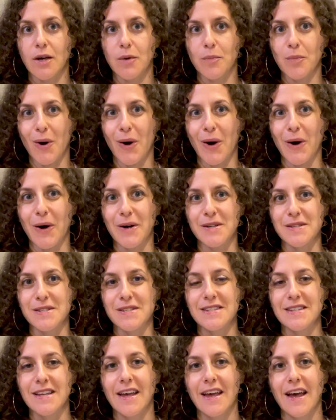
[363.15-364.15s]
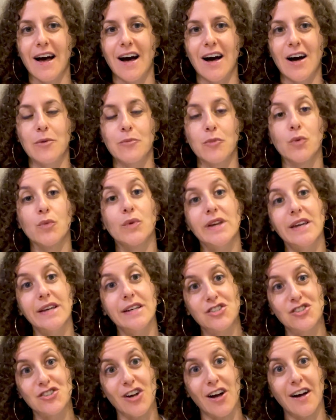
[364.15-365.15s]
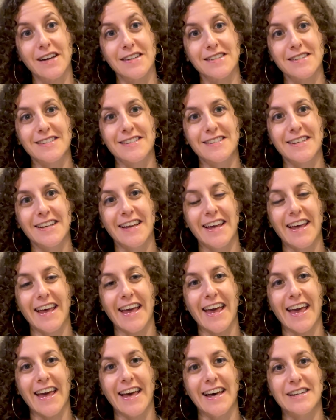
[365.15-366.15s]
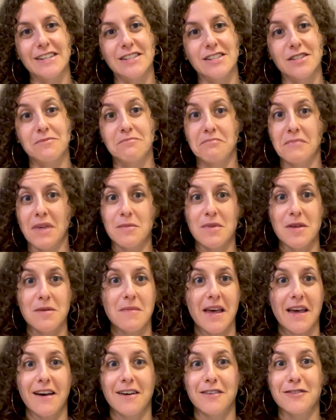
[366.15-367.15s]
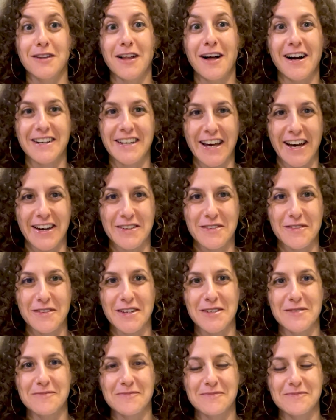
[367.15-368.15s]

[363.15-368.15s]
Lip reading: a pause, readjust, and maybe make a vlog out of it.